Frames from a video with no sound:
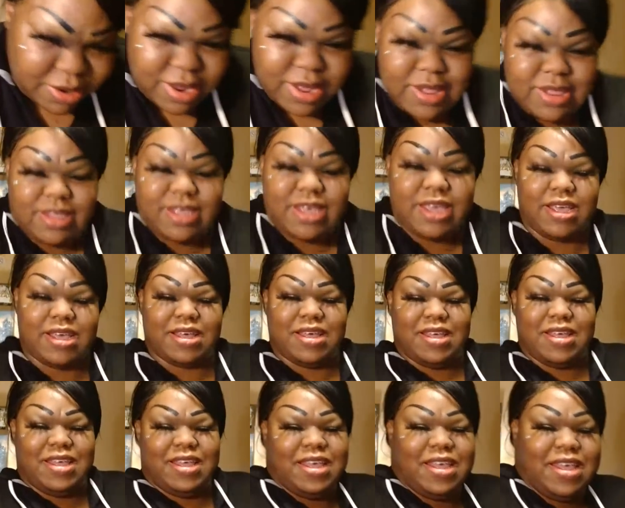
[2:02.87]
I think.
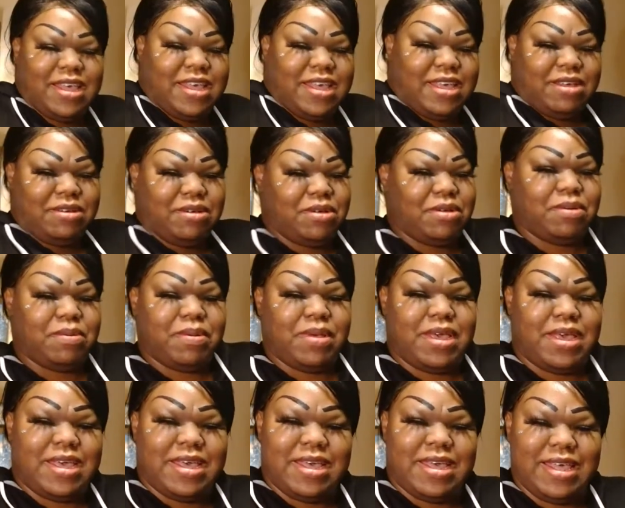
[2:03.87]
Ooh,
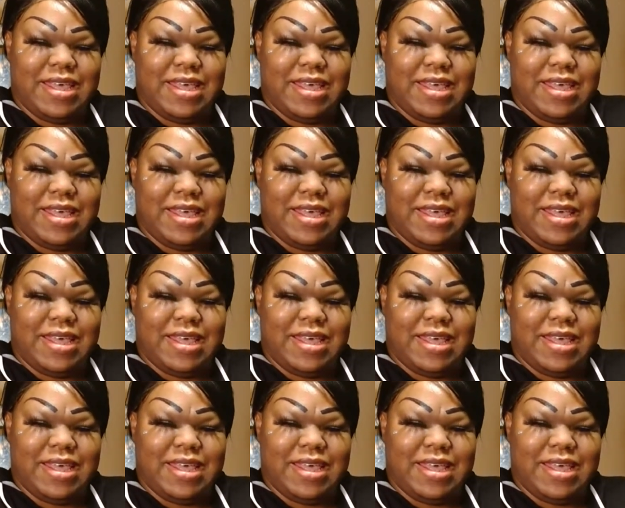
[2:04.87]
me.